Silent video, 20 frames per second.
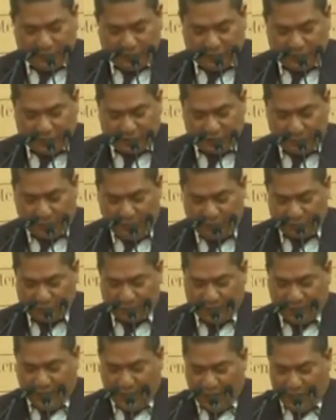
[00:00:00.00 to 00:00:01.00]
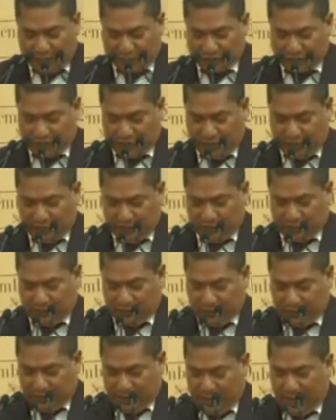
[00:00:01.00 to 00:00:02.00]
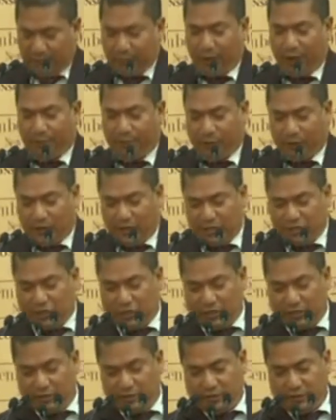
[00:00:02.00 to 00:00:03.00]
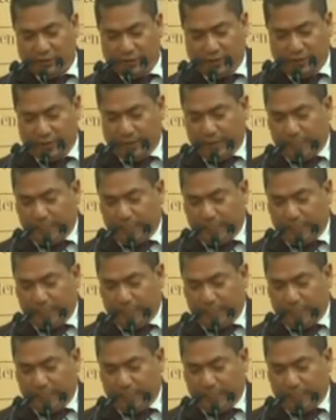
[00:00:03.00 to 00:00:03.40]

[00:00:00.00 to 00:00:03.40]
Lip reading: Leaders must be asked in the name of religion